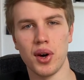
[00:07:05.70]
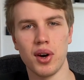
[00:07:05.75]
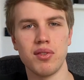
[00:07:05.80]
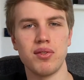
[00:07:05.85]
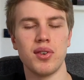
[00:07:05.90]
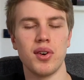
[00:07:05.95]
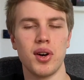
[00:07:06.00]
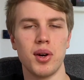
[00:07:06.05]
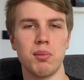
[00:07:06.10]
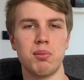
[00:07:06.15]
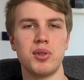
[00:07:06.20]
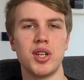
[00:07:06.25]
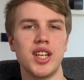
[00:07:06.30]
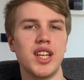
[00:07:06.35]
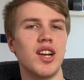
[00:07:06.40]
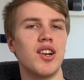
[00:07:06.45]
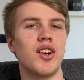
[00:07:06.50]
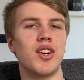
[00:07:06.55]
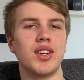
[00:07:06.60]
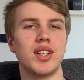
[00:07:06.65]
for a
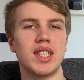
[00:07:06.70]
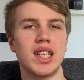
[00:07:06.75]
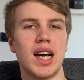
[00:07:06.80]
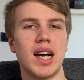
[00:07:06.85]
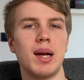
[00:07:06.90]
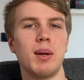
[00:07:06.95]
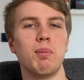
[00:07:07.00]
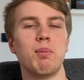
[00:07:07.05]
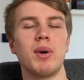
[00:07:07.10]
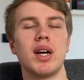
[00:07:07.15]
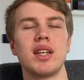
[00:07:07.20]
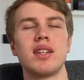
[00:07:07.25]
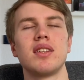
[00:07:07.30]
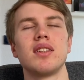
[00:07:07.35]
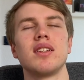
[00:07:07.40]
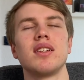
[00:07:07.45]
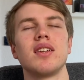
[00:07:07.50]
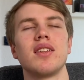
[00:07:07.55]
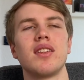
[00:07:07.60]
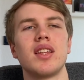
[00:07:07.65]
pretty long time, but
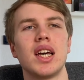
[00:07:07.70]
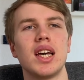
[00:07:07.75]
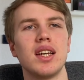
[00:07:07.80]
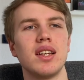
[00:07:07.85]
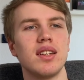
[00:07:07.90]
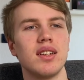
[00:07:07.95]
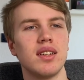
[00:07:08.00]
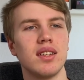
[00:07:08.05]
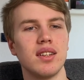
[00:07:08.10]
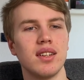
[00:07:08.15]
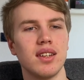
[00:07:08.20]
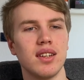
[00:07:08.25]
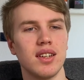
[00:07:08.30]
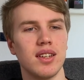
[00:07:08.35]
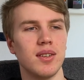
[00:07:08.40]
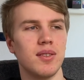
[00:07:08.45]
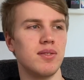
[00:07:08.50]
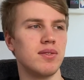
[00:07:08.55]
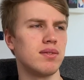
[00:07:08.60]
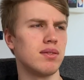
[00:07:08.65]
then
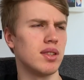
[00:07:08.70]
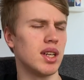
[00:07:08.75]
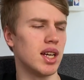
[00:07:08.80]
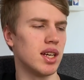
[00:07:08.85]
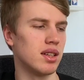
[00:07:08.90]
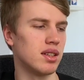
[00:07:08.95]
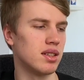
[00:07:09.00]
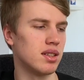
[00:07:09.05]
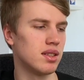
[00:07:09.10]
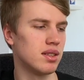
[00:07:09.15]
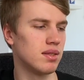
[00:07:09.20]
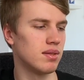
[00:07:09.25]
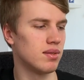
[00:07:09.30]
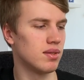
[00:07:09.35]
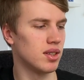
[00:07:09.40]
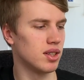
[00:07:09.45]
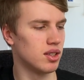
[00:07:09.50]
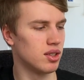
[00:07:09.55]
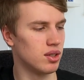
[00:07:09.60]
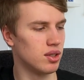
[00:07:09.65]
like
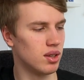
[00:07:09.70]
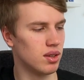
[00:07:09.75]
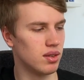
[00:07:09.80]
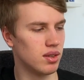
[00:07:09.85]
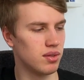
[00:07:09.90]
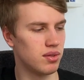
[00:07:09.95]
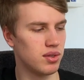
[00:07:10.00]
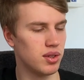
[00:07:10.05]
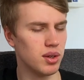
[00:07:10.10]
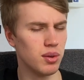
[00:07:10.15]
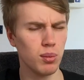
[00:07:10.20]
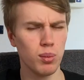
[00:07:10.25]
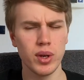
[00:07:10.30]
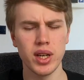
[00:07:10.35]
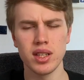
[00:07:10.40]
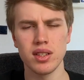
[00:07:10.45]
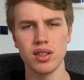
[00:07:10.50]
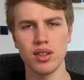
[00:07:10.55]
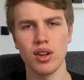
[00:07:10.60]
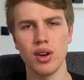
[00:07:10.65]
a few
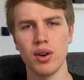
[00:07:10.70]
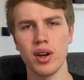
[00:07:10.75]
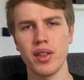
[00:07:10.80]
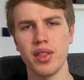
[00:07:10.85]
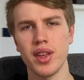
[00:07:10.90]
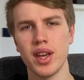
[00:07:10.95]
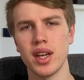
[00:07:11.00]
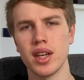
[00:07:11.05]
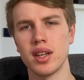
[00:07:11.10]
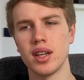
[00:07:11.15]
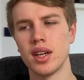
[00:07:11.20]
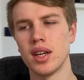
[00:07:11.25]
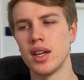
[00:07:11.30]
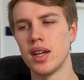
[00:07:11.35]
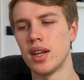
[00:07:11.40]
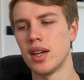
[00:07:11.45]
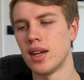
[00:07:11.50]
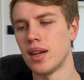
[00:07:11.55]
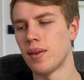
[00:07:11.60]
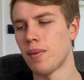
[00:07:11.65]
weeks ago, I think,
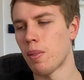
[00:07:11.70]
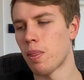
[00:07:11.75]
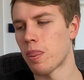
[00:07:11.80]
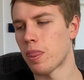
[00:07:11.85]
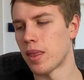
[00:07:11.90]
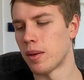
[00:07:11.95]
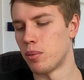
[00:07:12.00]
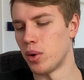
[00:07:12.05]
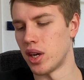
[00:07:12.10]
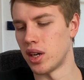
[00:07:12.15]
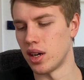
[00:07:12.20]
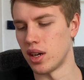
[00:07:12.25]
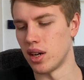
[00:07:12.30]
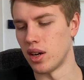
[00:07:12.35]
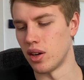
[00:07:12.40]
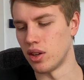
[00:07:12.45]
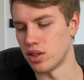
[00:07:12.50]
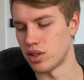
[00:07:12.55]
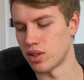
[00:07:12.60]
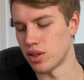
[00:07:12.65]
when I
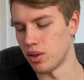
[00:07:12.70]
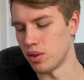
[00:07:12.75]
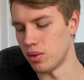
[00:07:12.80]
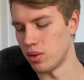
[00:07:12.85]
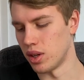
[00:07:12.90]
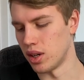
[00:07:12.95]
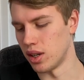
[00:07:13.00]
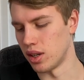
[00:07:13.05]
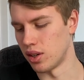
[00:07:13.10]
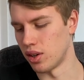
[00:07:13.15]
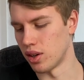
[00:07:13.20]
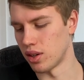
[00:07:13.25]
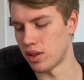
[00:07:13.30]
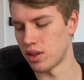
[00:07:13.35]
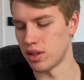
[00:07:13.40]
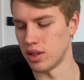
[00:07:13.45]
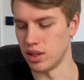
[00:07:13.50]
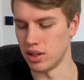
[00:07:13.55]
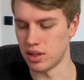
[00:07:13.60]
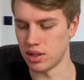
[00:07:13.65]
also
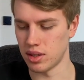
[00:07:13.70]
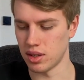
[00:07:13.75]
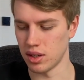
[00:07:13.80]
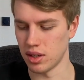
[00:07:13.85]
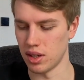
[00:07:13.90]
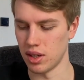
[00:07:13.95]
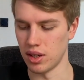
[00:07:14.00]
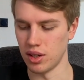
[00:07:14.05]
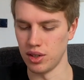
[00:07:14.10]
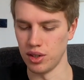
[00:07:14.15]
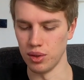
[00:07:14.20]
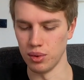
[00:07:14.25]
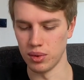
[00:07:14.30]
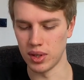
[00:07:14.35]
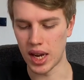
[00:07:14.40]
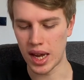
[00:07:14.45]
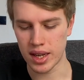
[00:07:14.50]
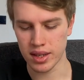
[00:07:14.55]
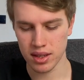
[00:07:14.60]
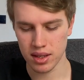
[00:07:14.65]
got this new
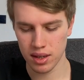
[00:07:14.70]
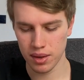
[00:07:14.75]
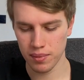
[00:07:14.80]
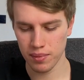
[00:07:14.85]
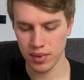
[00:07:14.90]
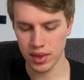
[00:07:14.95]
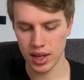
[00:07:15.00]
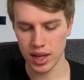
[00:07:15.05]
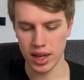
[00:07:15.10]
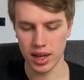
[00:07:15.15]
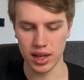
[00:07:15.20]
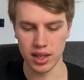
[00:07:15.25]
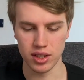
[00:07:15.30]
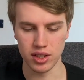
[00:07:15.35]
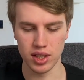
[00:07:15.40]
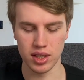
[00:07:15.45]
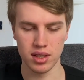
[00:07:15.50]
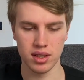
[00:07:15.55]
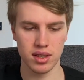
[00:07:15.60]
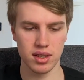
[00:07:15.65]
desk, I
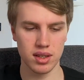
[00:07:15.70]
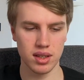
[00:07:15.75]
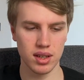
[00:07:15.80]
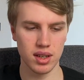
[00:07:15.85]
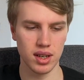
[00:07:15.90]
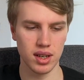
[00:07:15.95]
just